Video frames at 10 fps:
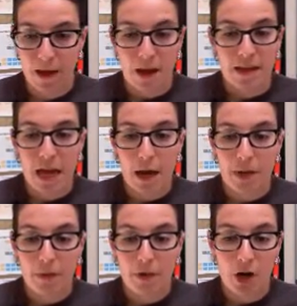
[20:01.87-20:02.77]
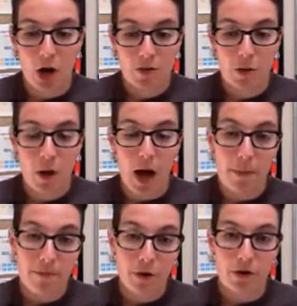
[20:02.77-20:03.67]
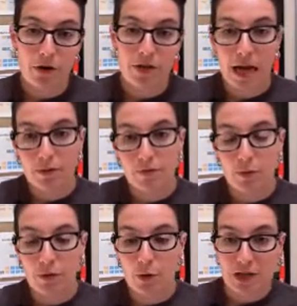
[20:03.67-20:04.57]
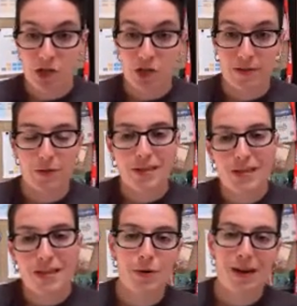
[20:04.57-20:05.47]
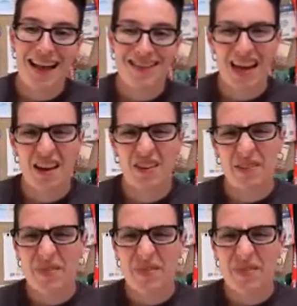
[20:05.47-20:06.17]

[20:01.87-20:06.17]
Now, people can also upvote or downvote the question. So let's say someone asks kind of a